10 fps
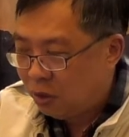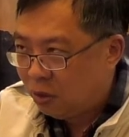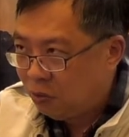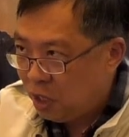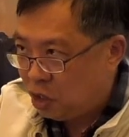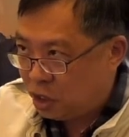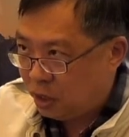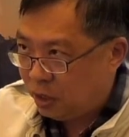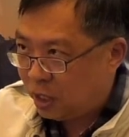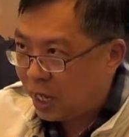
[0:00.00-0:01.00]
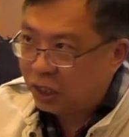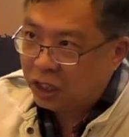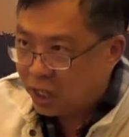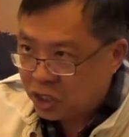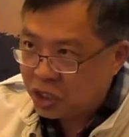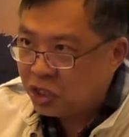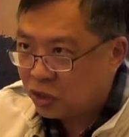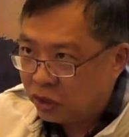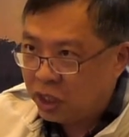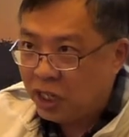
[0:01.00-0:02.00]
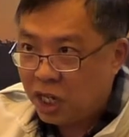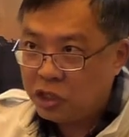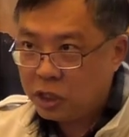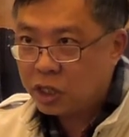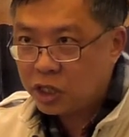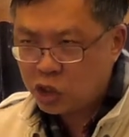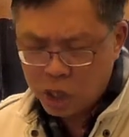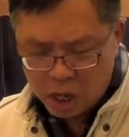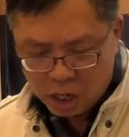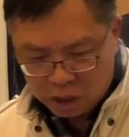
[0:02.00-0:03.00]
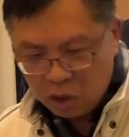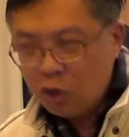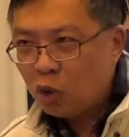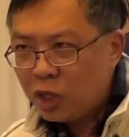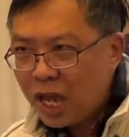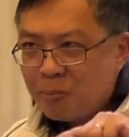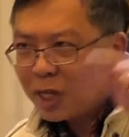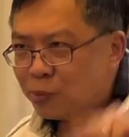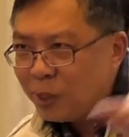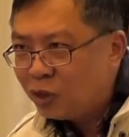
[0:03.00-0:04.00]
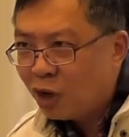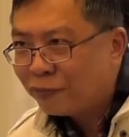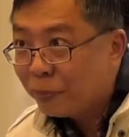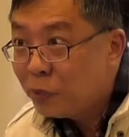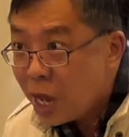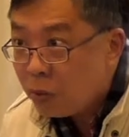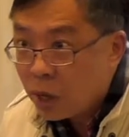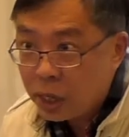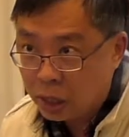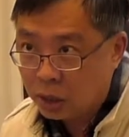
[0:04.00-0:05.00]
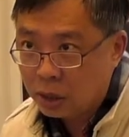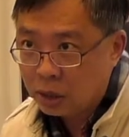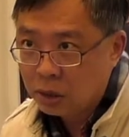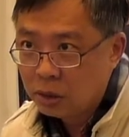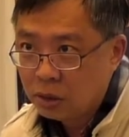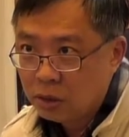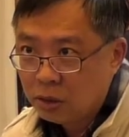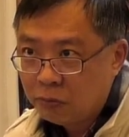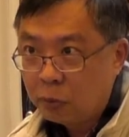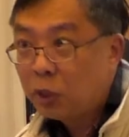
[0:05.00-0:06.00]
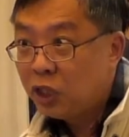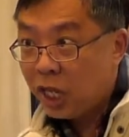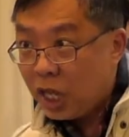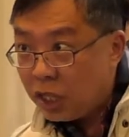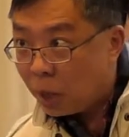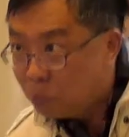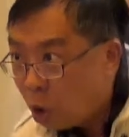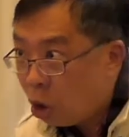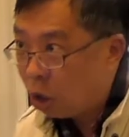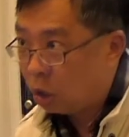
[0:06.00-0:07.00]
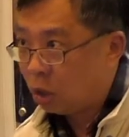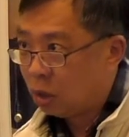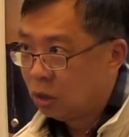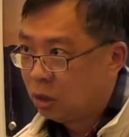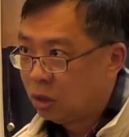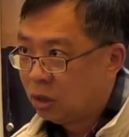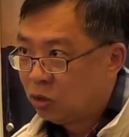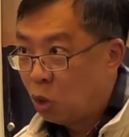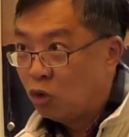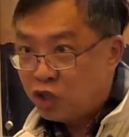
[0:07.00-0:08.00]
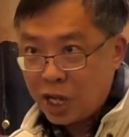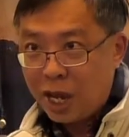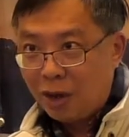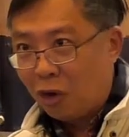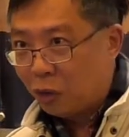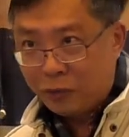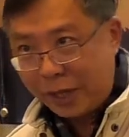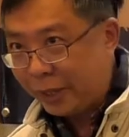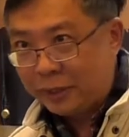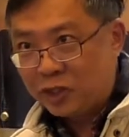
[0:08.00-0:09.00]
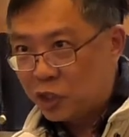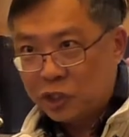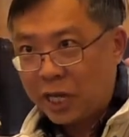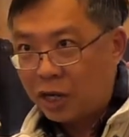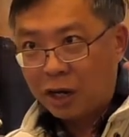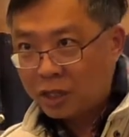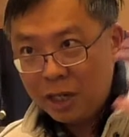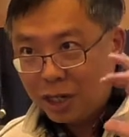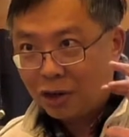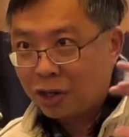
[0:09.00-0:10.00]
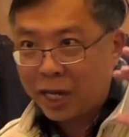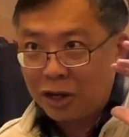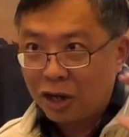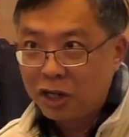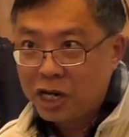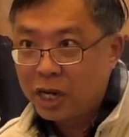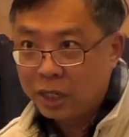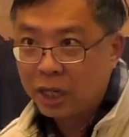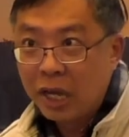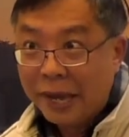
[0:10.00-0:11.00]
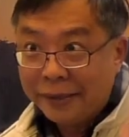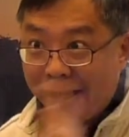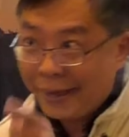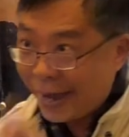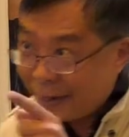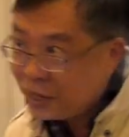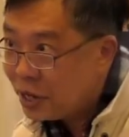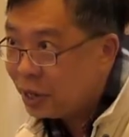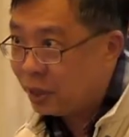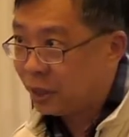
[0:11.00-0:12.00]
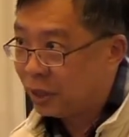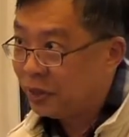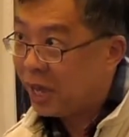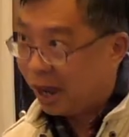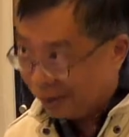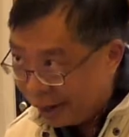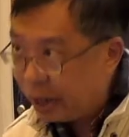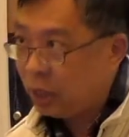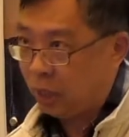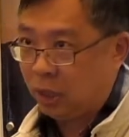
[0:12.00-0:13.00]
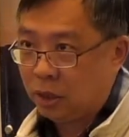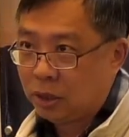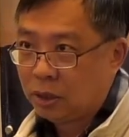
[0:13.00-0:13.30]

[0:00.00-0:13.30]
reach their adolescence or teenage years, they must be taught from day one, from the day they are born. Don't say, oh, they still cannot hear or cannot learn. They can hear. They are learning.